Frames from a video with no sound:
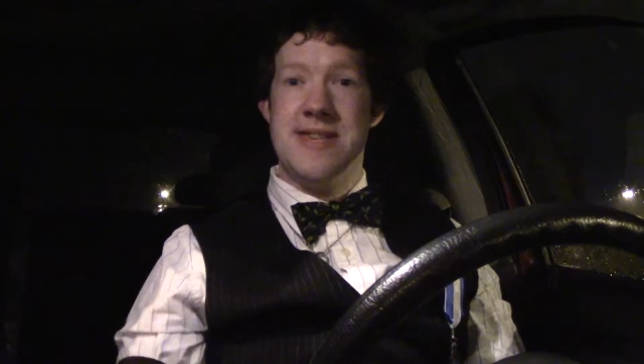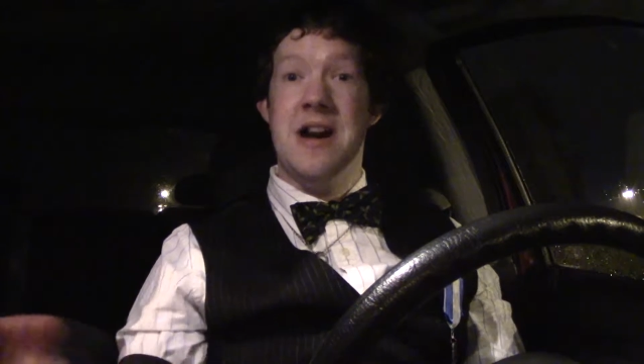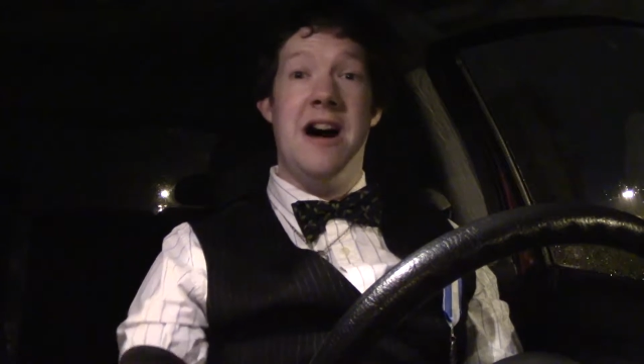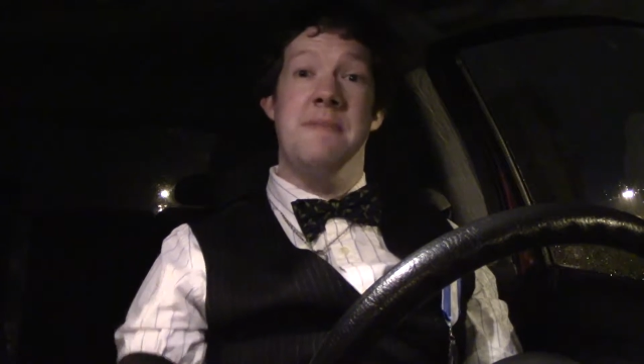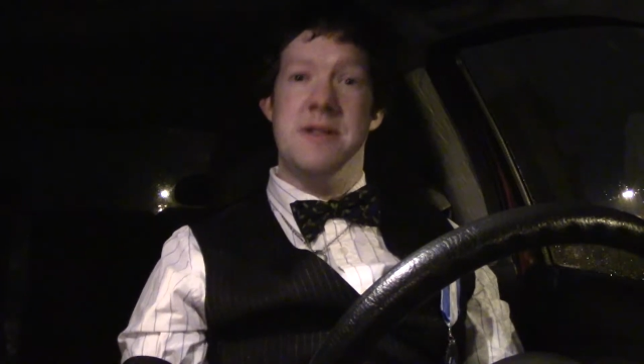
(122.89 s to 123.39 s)

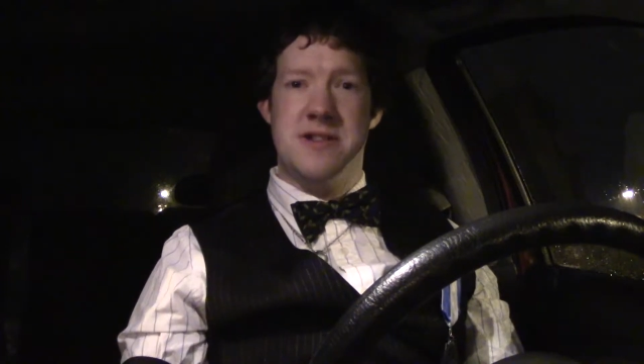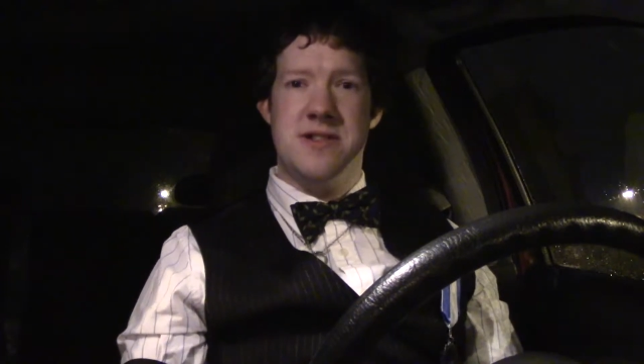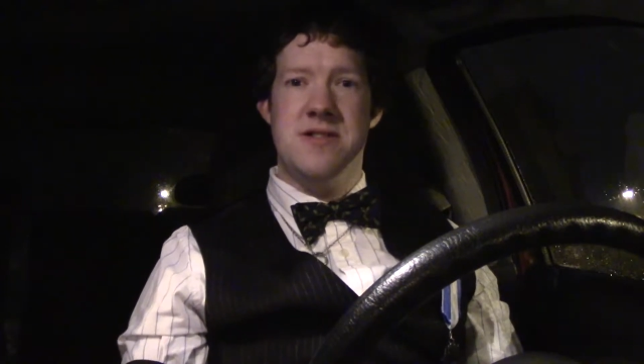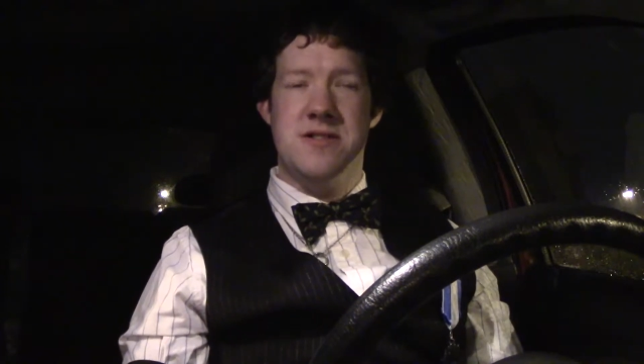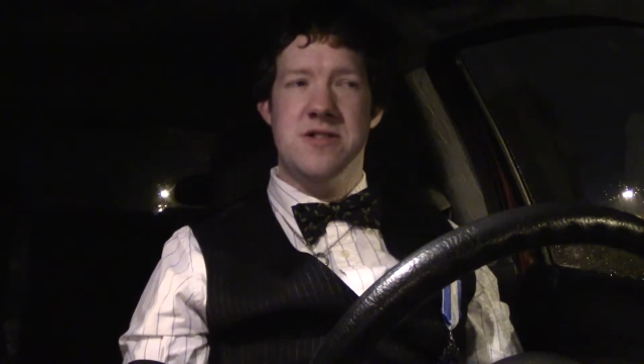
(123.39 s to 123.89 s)

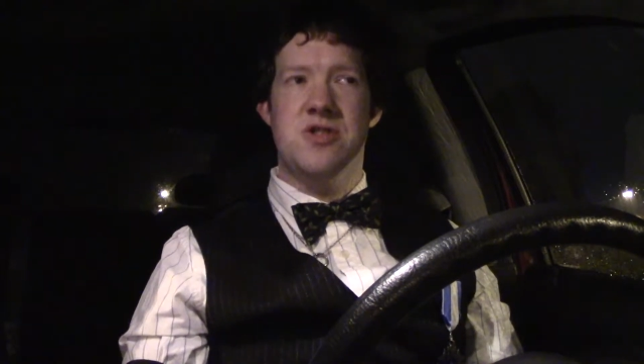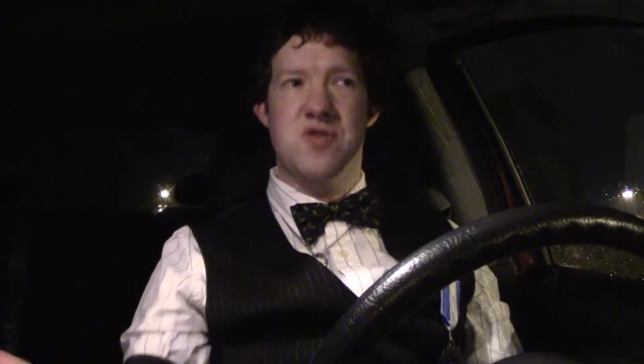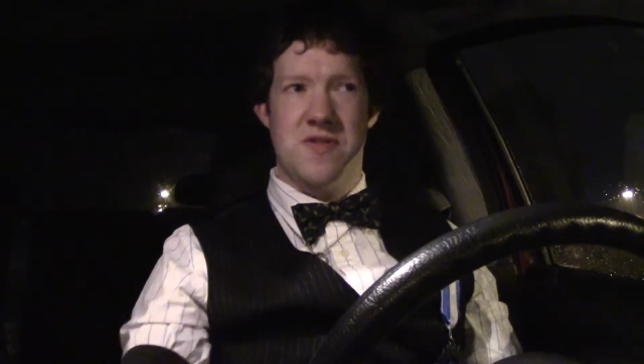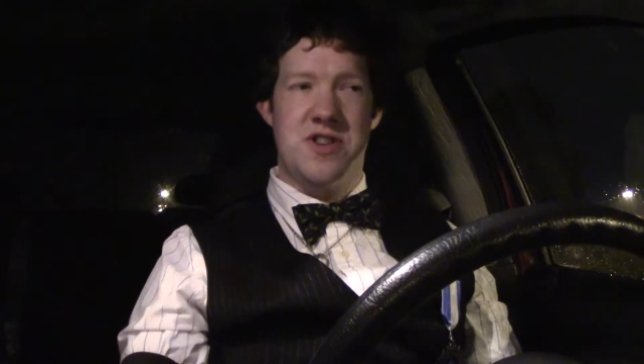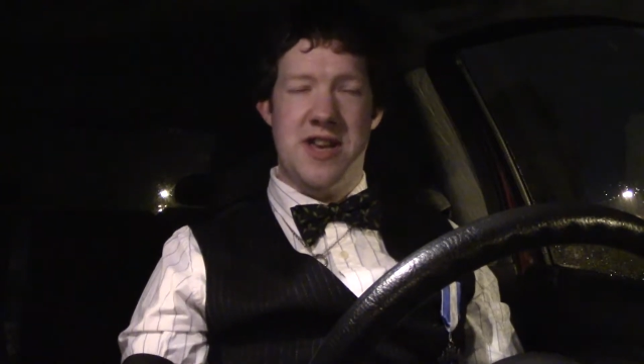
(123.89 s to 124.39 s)
Hobbit
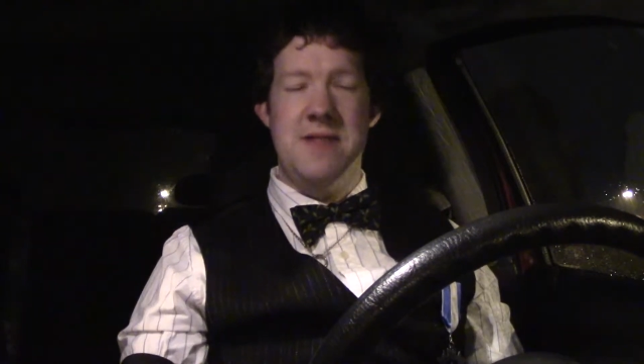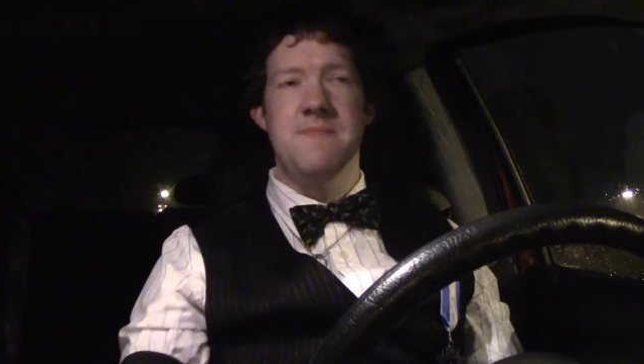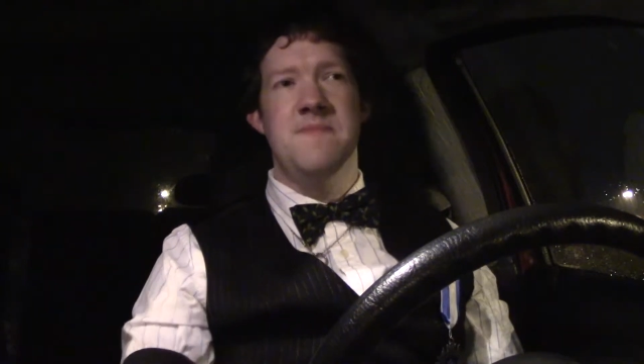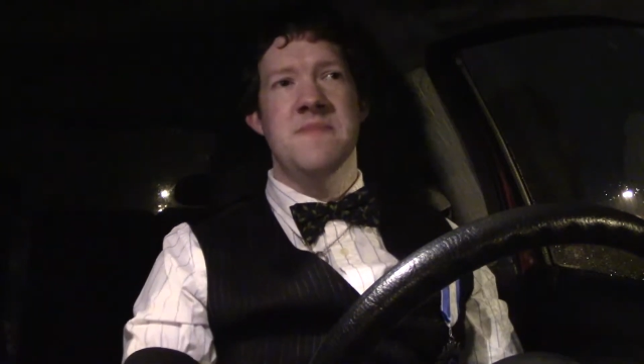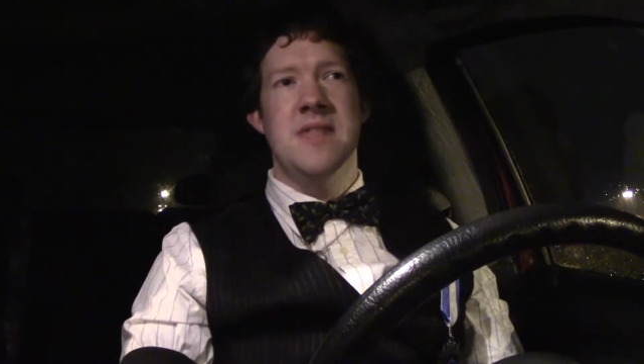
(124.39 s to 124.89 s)
trilogy,
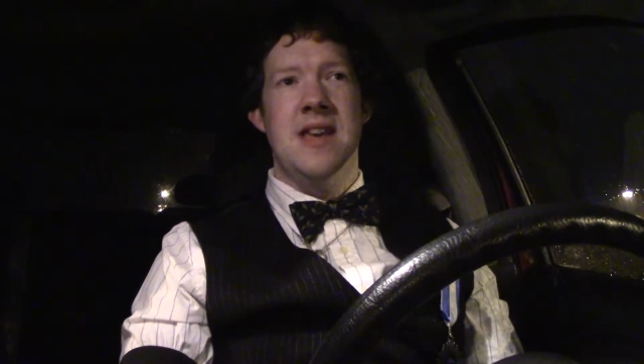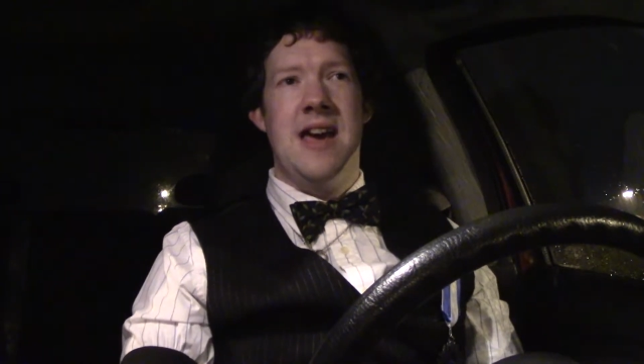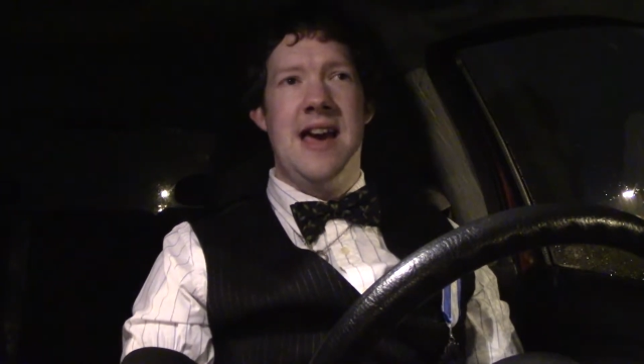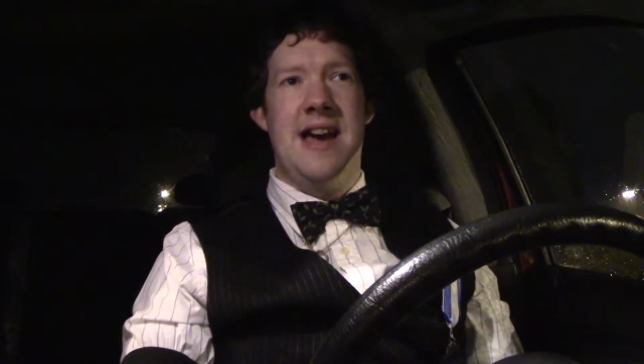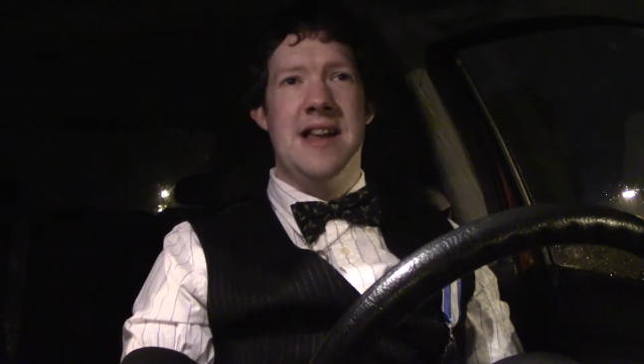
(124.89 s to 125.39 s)

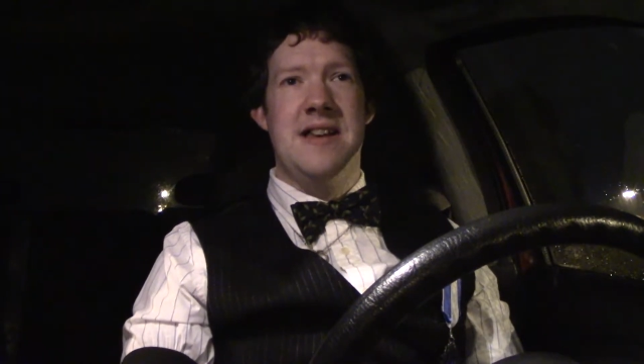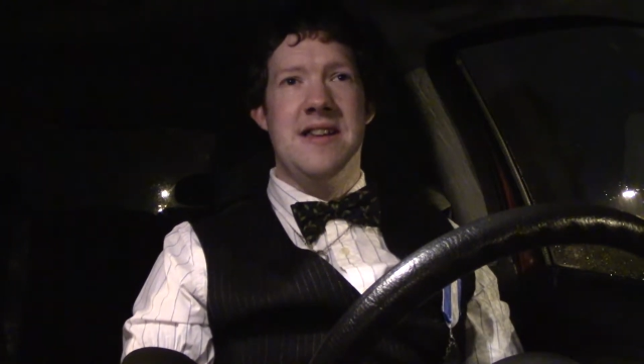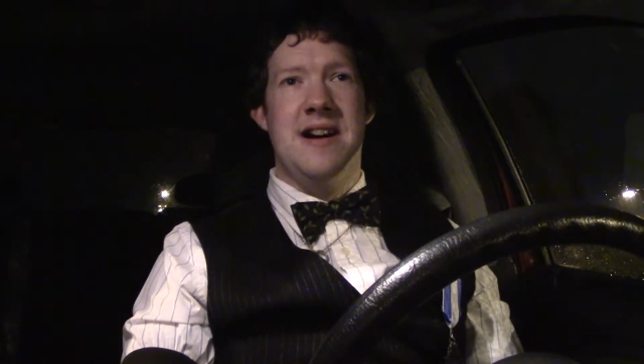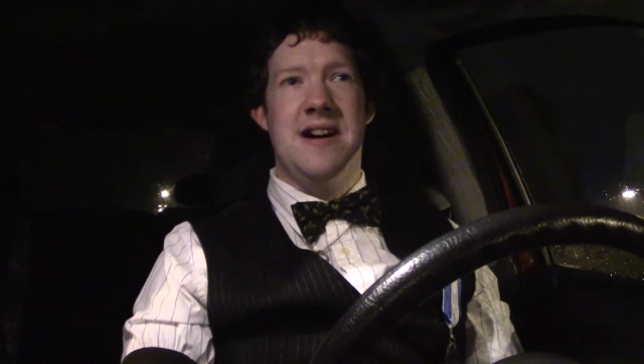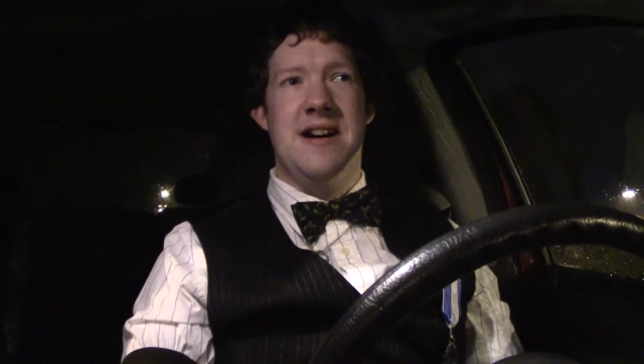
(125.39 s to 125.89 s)
and
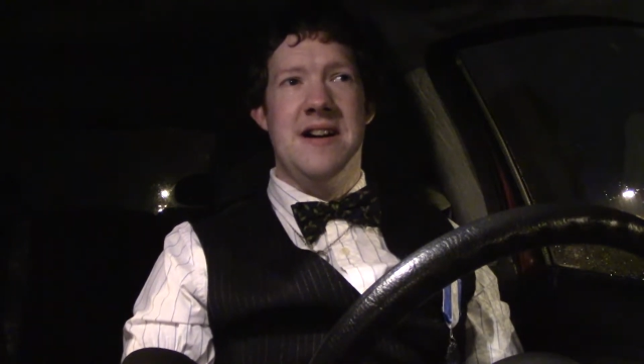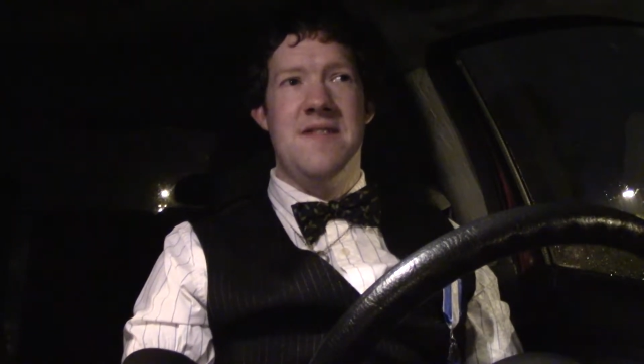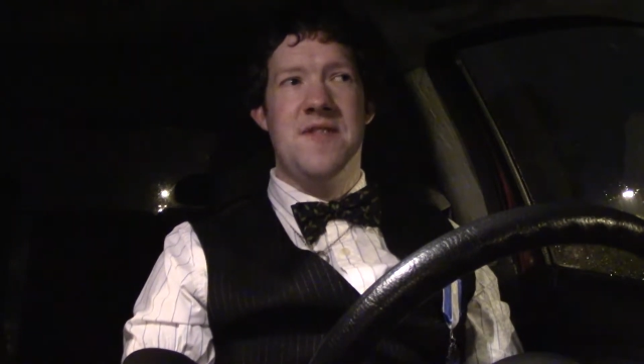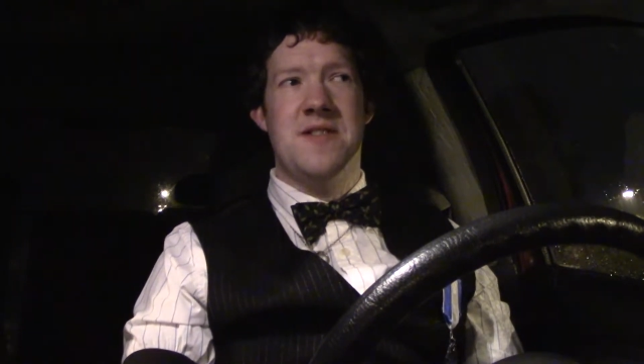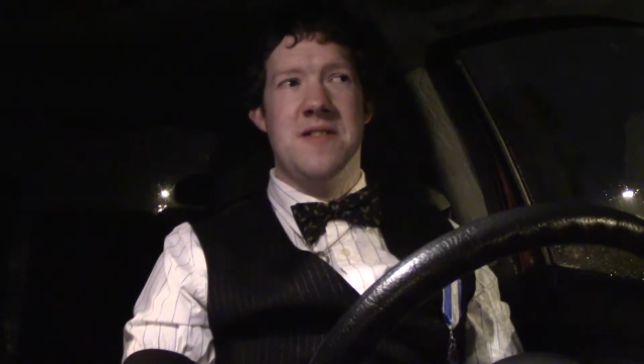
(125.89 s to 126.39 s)

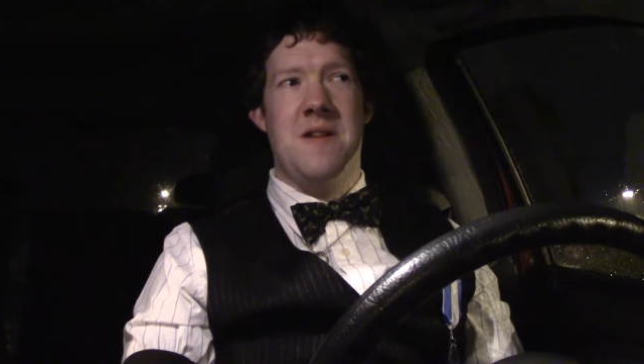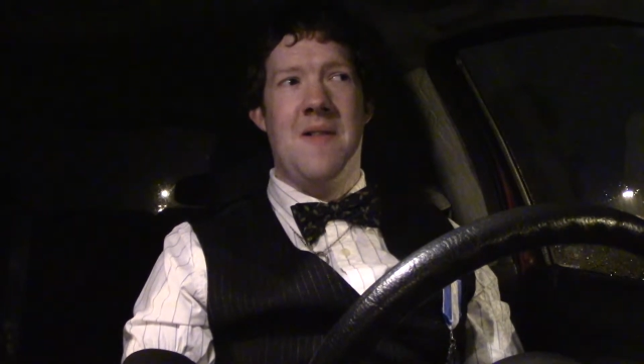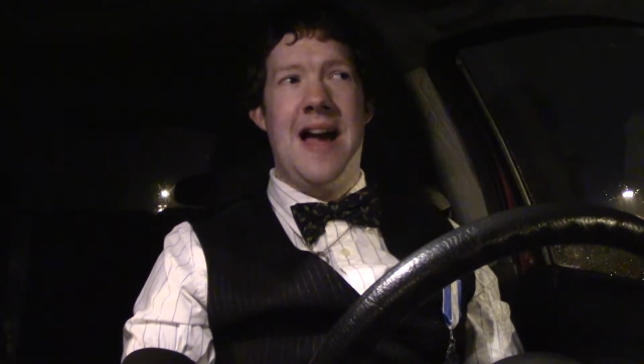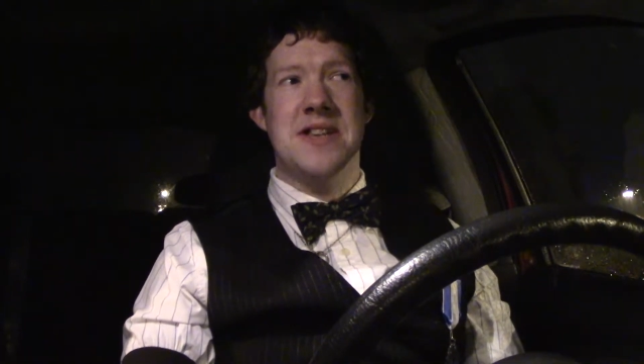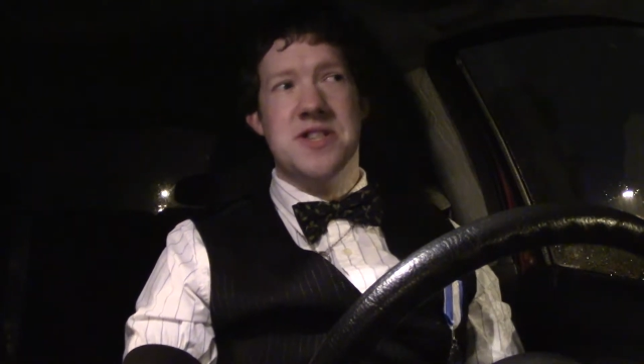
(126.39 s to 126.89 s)
if this is our
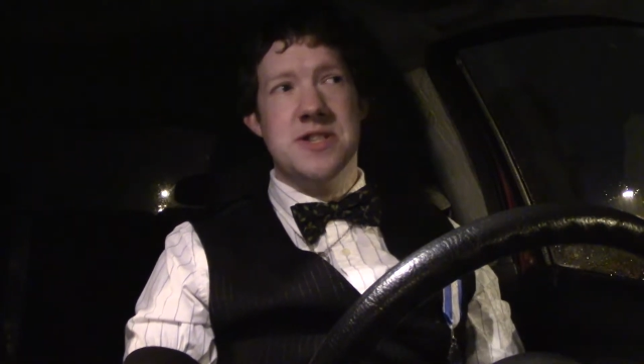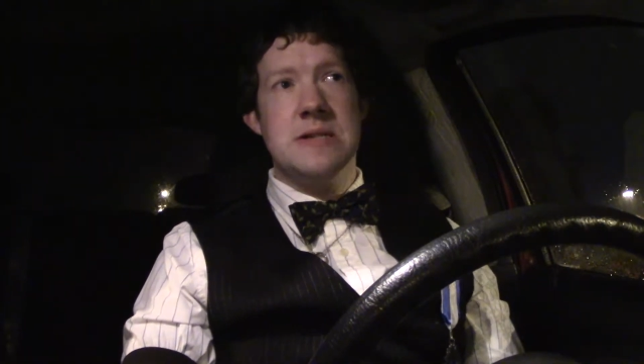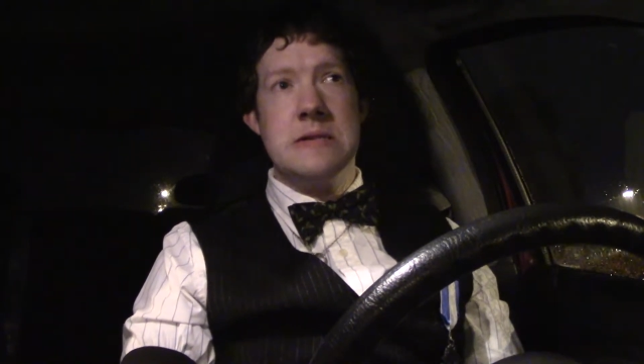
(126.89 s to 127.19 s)
last